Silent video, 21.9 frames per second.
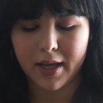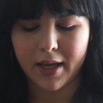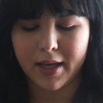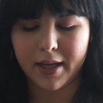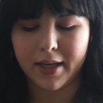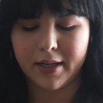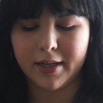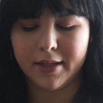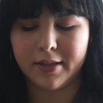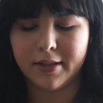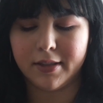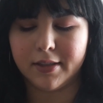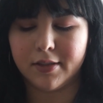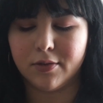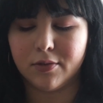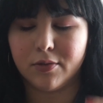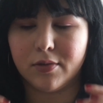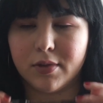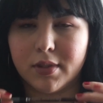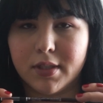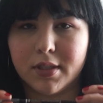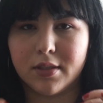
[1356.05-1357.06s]
And it
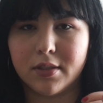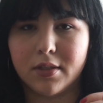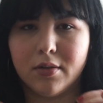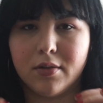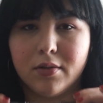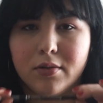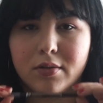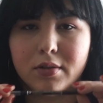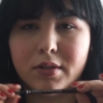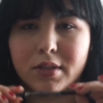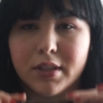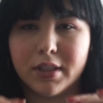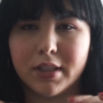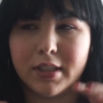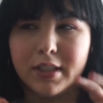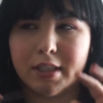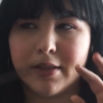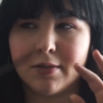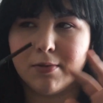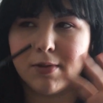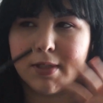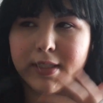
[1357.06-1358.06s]
was so good.
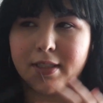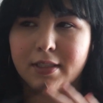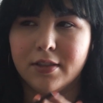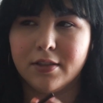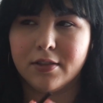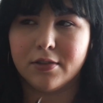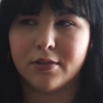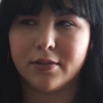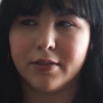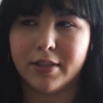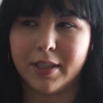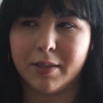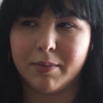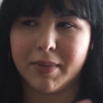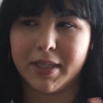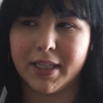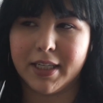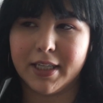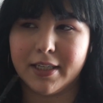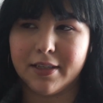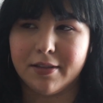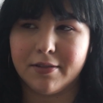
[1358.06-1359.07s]
It wasn't
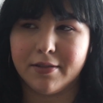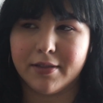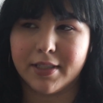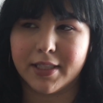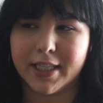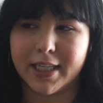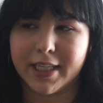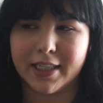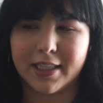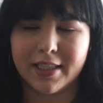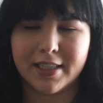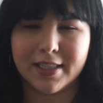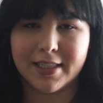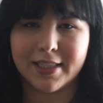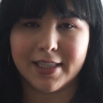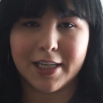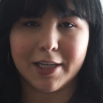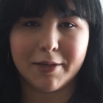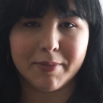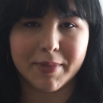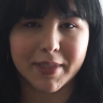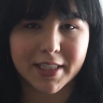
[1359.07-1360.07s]
creamy. It was like the
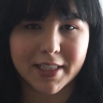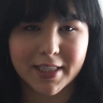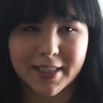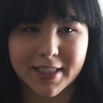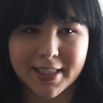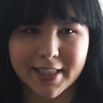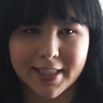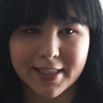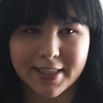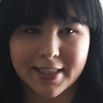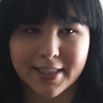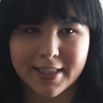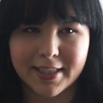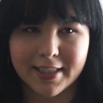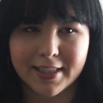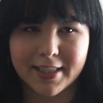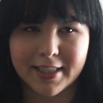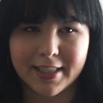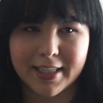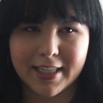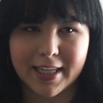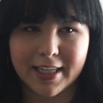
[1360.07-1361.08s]
same
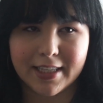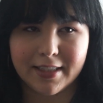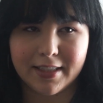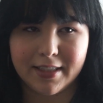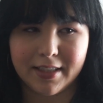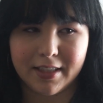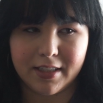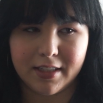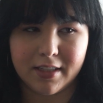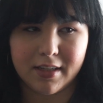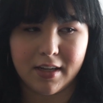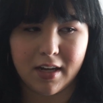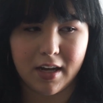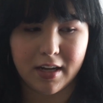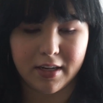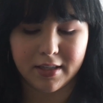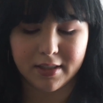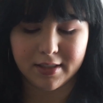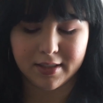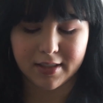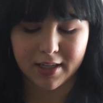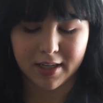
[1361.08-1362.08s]
consistency as the
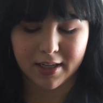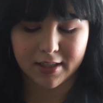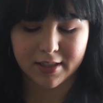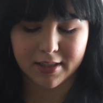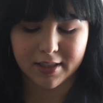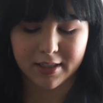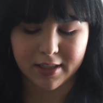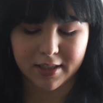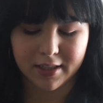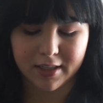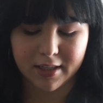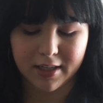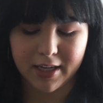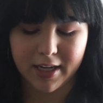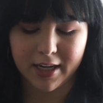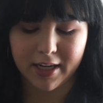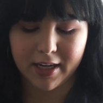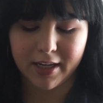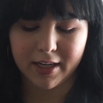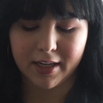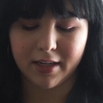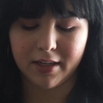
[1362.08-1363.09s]
Anastasia
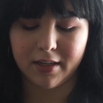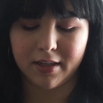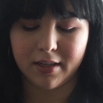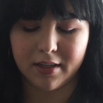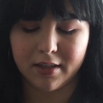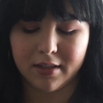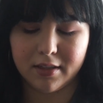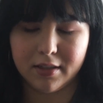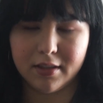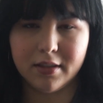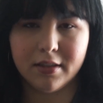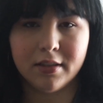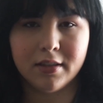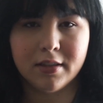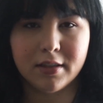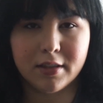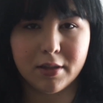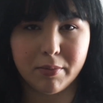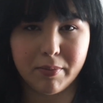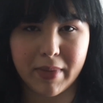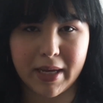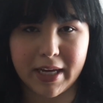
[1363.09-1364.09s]
and
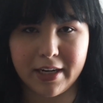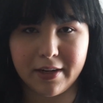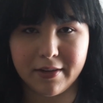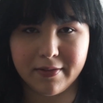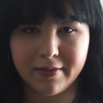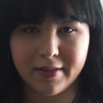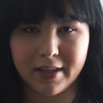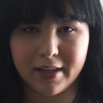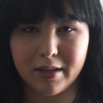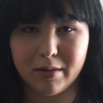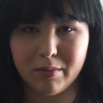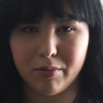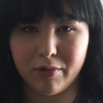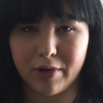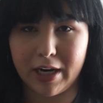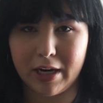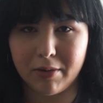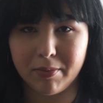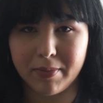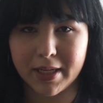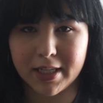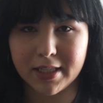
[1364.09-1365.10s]
the Benefit
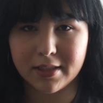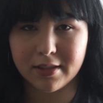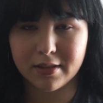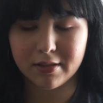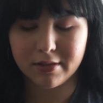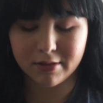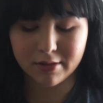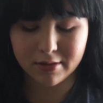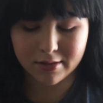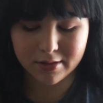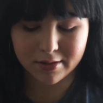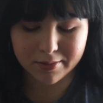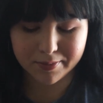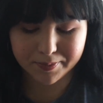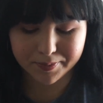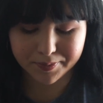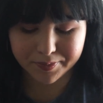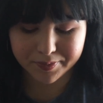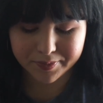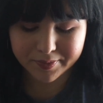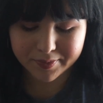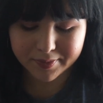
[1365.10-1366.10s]
brow pencils,
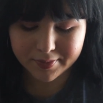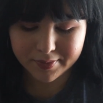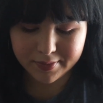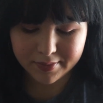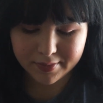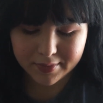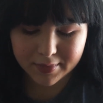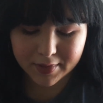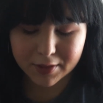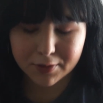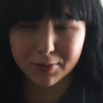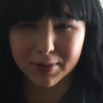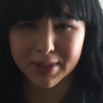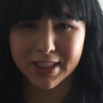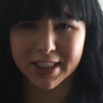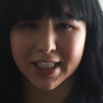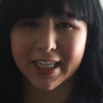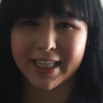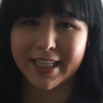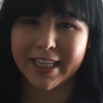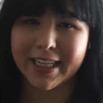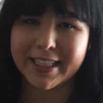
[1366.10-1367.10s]
which
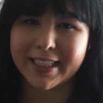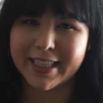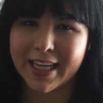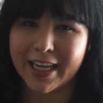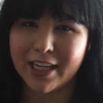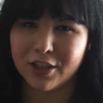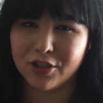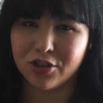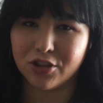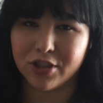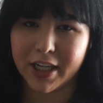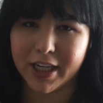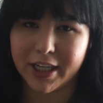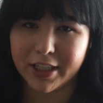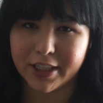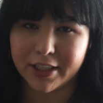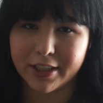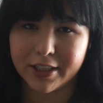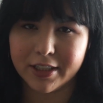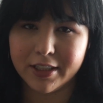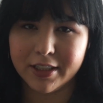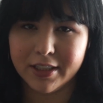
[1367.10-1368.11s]
I like that
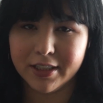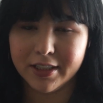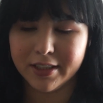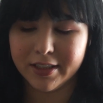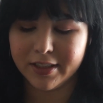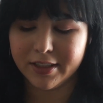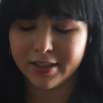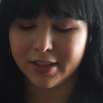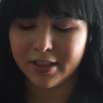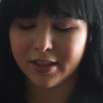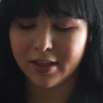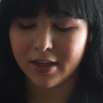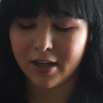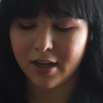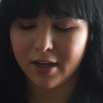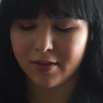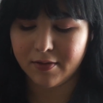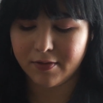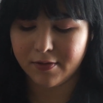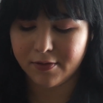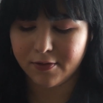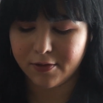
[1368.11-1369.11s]
drier
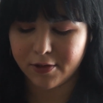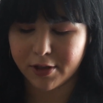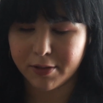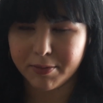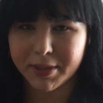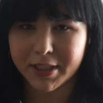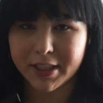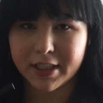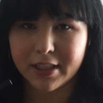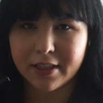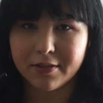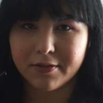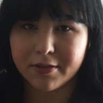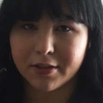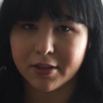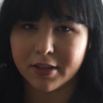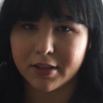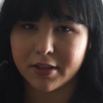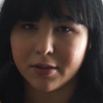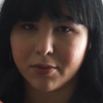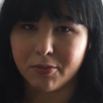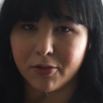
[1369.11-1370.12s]
formula
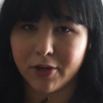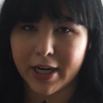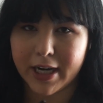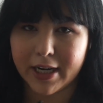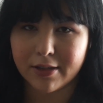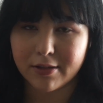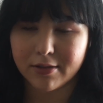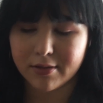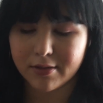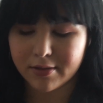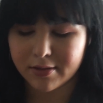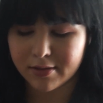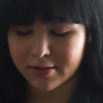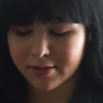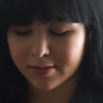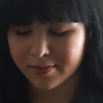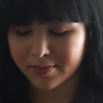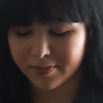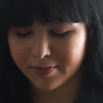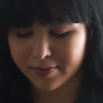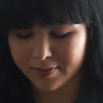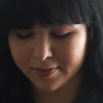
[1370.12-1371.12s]
for the brows.